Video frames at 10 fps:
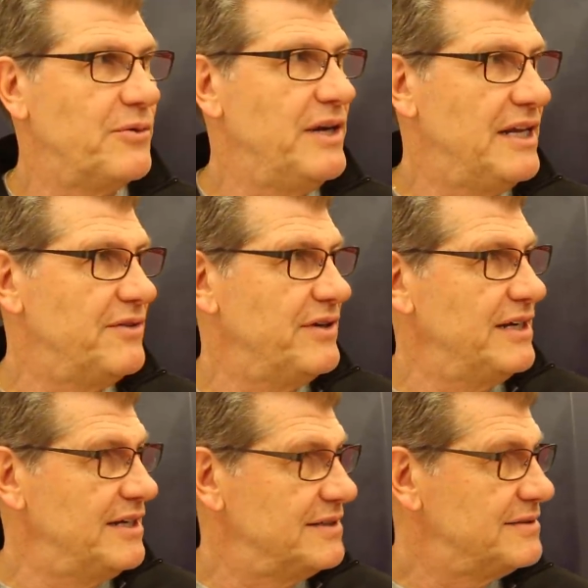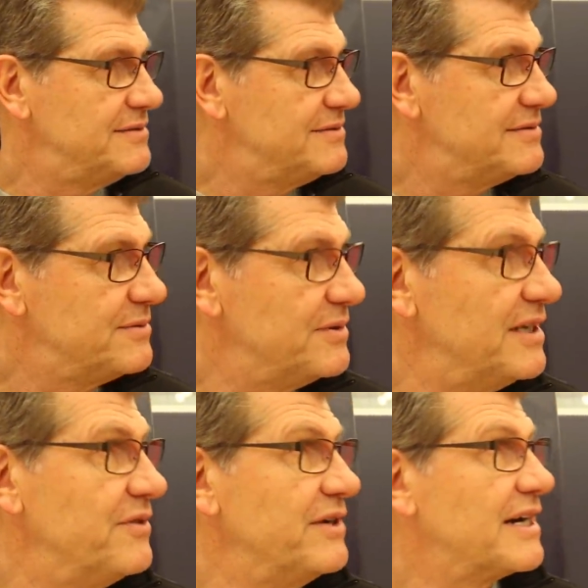We live in a we
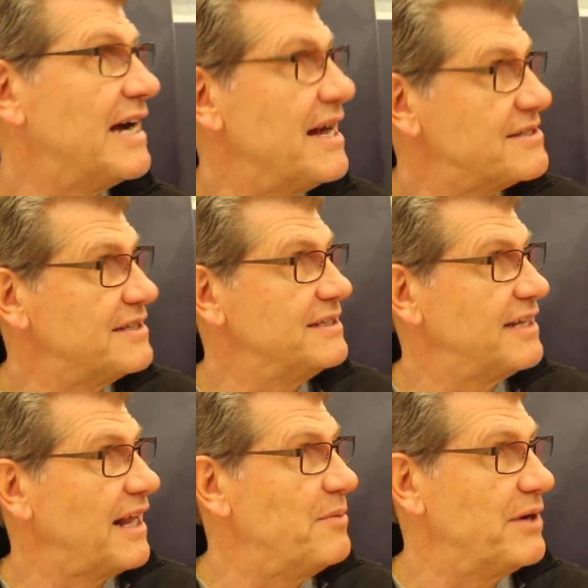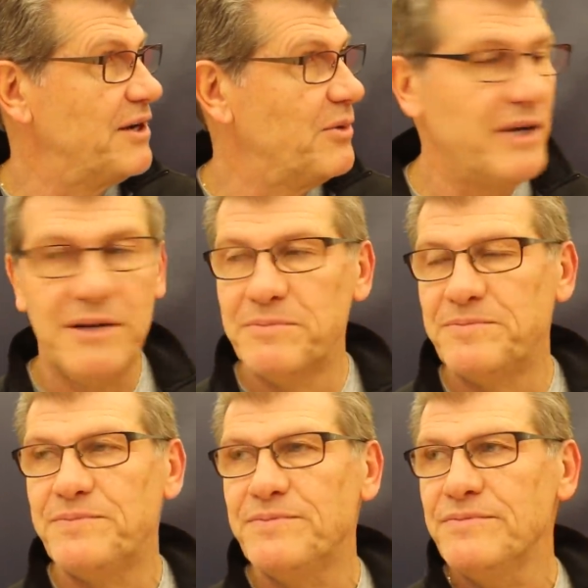live in a constant dilemma, don't we?
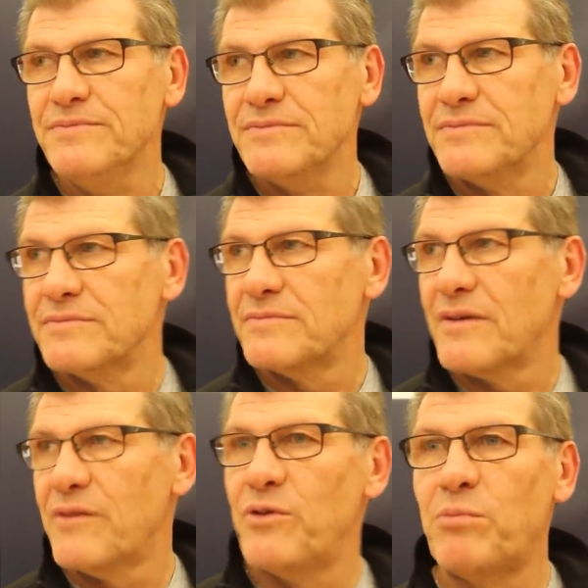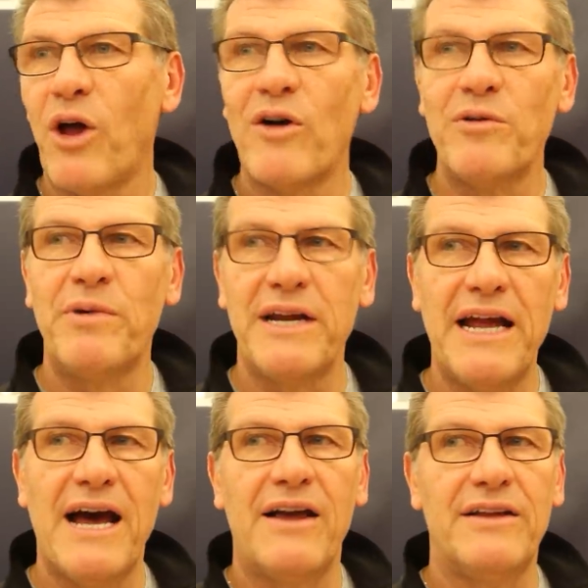If we blow
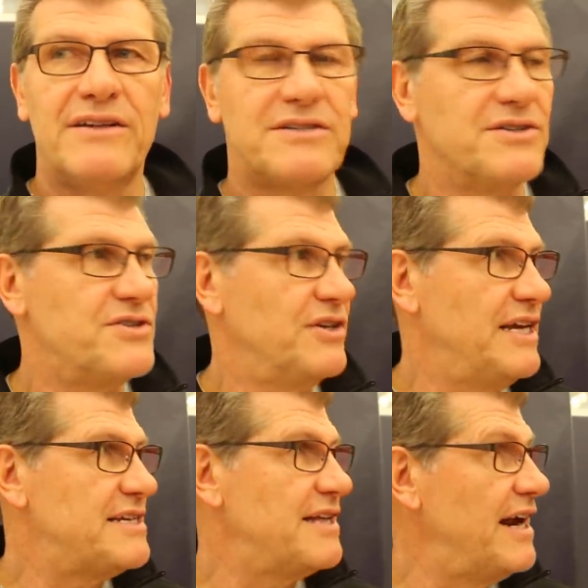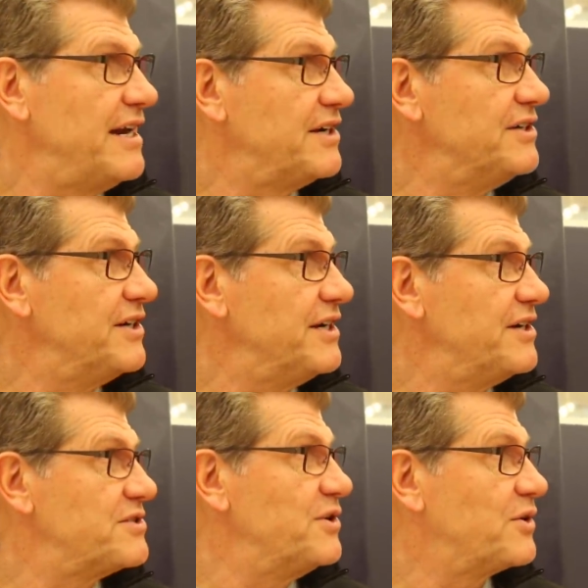everybody out, it's because your league's not any good and
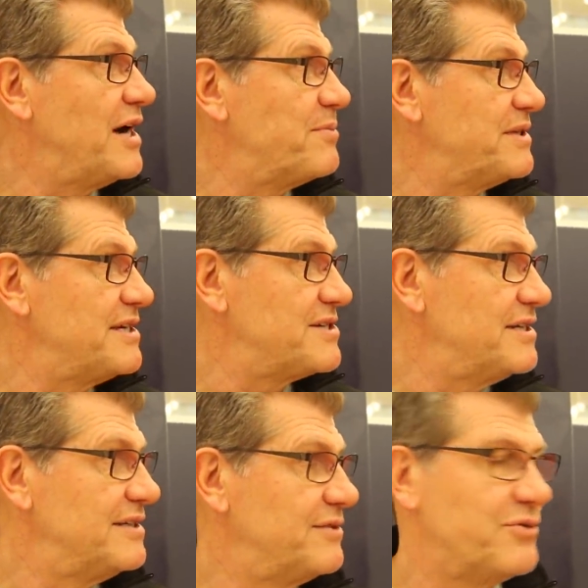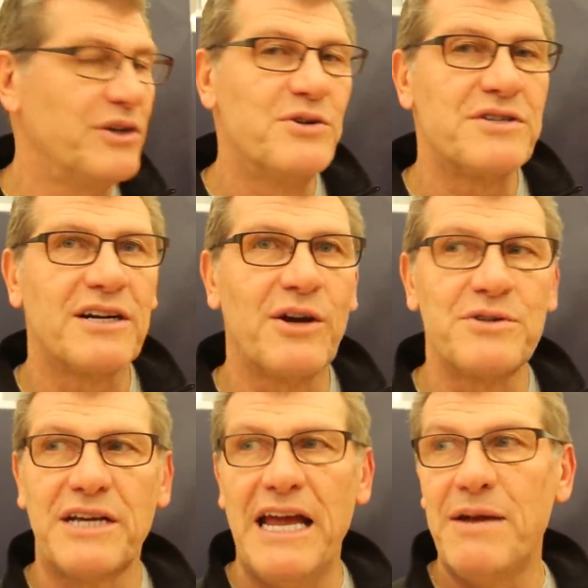there's no competition. If we lose a
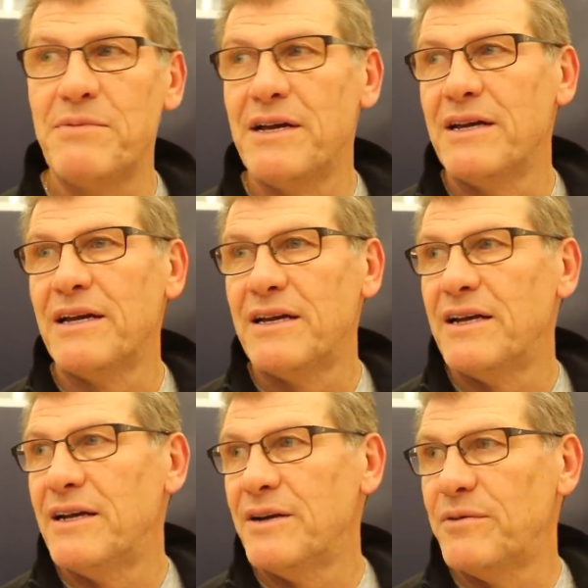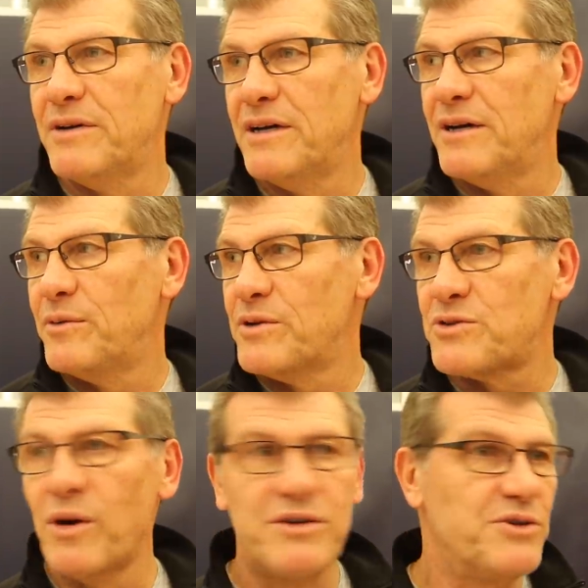close game, What's
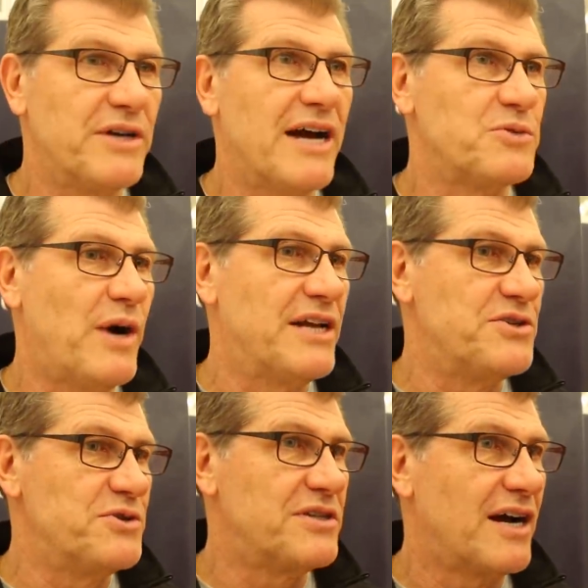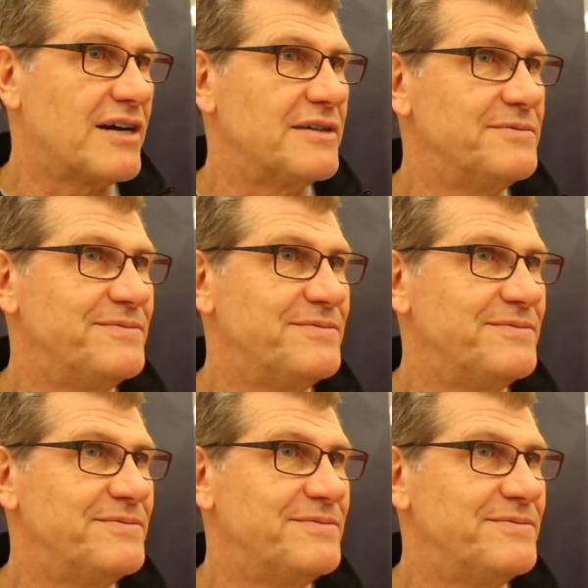wrong with you guys? Why did you suck?